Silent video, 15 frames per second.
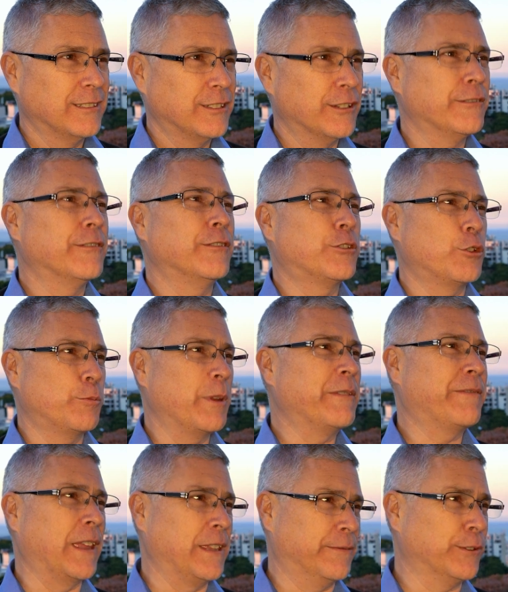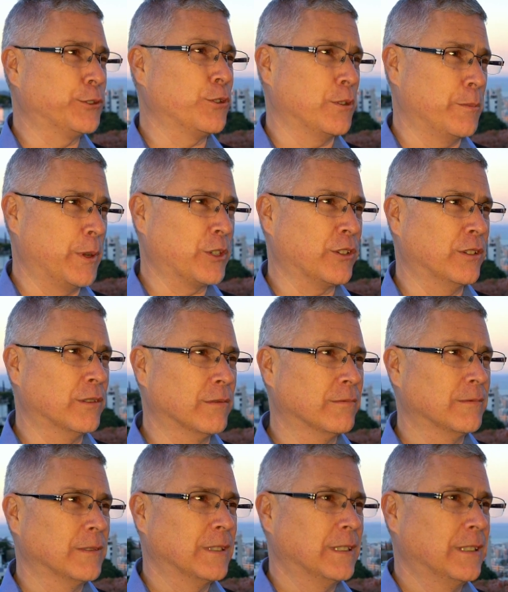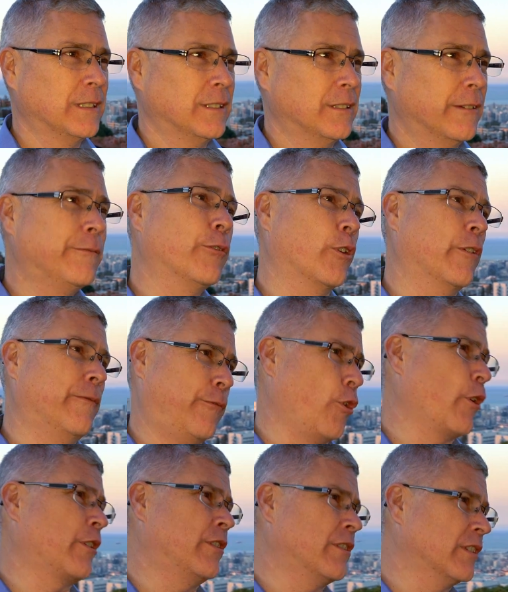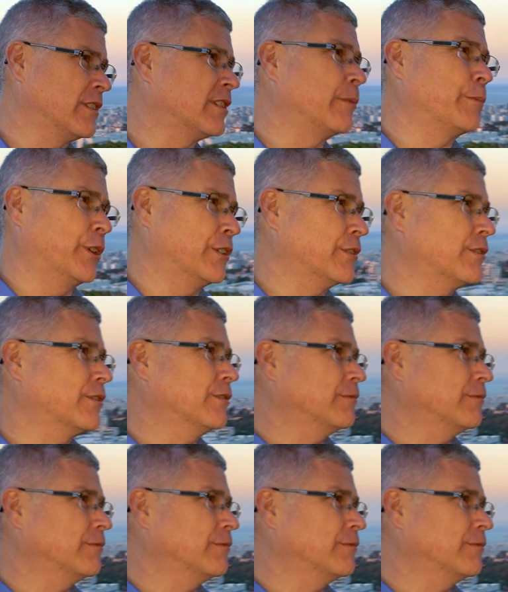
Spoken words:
to be faithful to the mission? Right. 400 and some years.